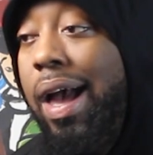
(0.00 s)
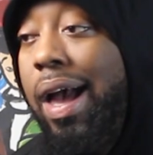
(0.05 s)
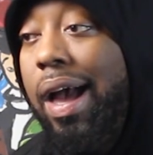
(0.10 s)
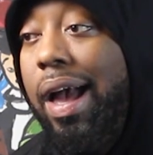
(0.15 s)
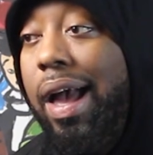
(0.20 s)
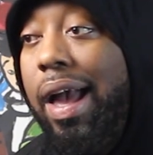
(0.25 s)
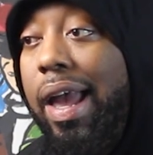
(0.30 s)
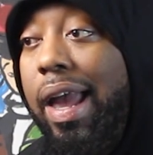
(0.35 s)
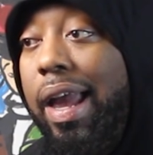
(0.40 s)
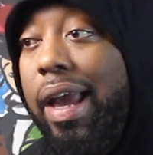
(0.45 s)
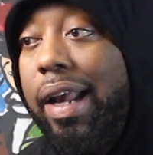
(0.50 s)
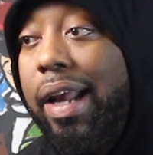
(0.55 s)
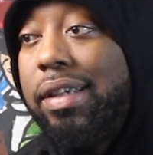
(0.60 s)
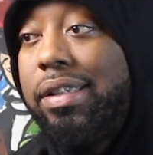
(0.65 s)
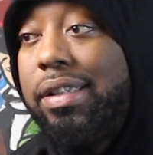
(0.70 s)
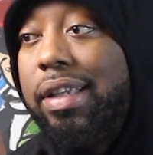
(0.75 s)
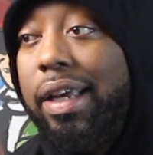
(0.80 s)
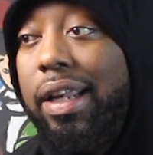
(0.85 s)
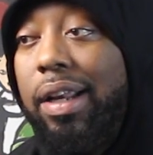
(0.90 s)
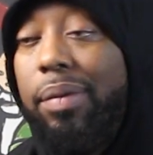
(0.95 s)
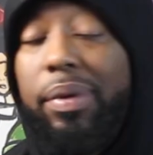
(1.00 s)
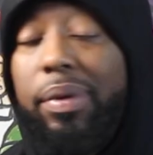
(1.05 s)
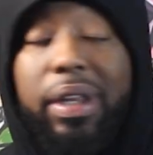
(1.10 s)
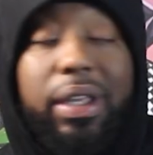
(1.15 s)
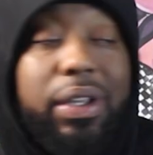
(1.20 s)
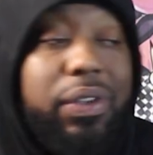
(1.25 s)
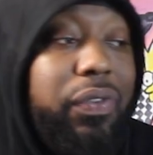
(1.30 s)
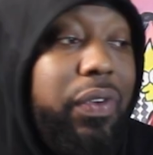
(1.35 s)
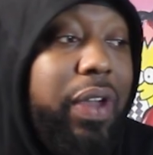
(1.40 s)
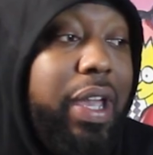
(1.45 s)
I ain't gotta stand up in
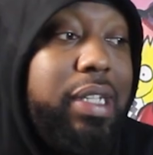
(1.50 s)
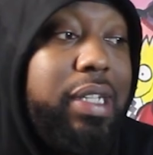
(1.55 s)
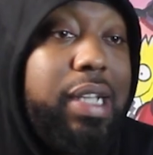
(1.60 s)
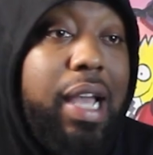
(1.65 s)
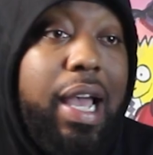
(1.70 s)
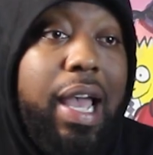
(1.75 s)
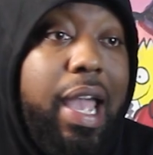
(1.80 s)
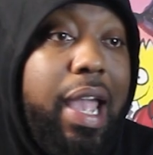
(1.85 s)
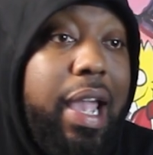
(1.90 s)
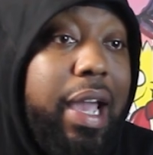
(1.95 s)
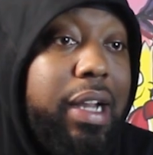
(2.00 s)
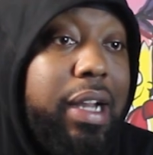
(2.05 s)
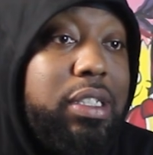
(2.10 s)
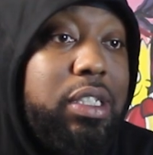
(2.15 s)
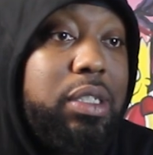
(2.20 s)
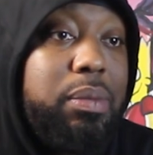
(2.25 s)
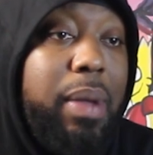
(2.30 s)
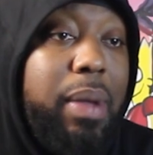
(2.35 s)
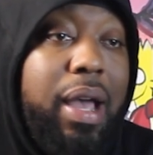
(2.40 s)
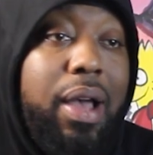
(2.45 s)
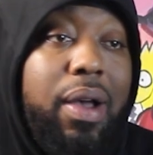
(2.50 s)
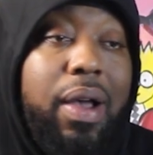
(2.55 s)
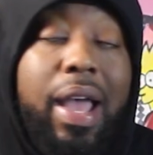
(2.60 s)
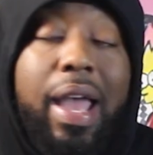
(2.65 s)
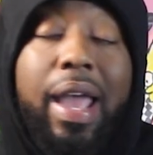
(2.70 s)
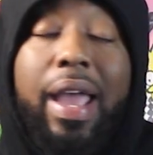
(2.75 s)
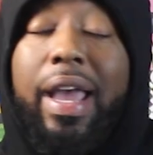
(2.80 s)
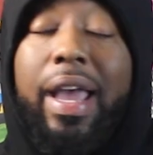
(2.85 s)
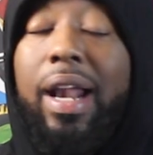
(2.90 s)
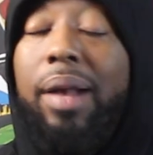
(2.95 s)
niggas' face. I ain't gotta smile.
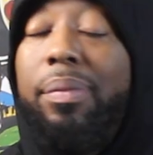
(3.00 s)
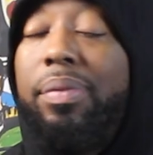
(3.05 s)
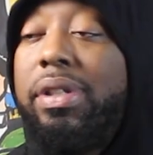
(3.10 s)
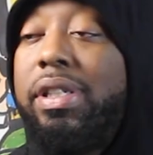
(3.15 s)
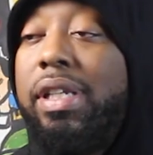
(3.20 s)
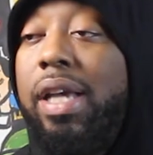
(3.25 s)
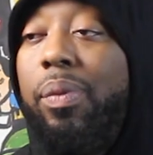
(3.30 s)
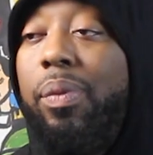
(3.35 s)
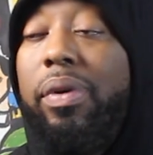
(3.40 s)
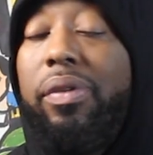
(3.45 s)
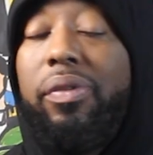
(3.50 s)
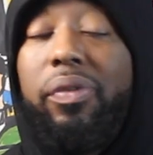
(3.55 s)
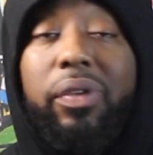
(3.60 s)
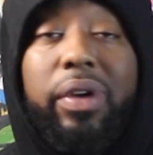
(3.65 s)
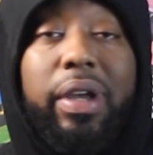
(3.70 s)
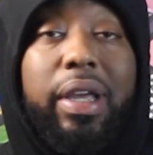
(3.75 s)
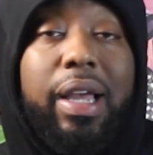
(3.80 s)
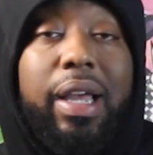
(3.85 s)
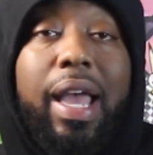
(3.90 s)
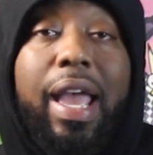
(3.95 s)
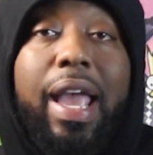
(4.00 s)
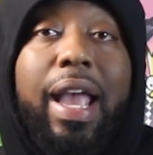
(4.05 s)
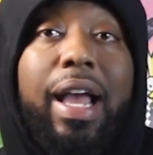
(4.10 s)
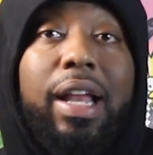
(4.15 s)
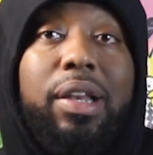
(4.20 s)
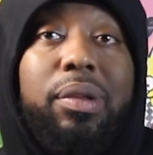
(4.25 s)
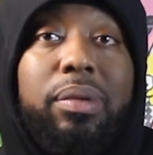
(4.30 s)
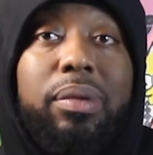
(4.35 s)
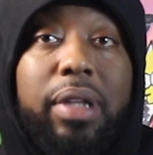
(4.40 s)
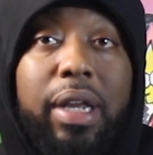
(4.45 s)
I ain't gotta pretend we friends. I ain't
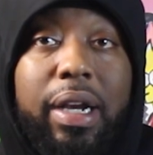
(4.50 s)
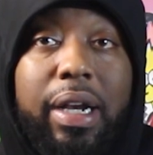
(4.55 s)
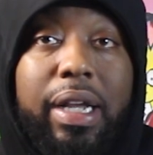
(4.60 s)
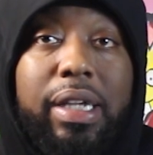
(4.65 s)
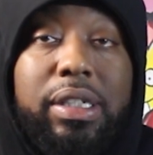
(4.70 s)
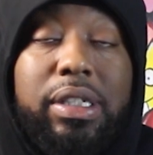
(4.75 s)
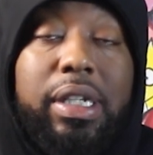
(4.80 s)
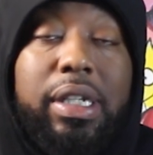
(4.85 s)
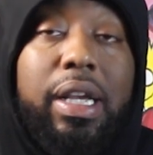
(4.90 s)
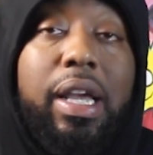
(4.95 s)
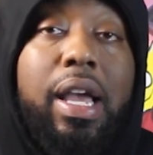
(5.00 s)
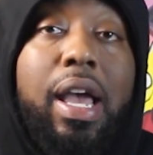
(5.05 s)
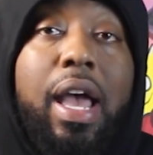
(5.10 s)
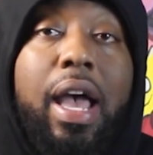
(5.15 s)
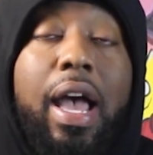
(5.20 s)
gotta do none of that shit.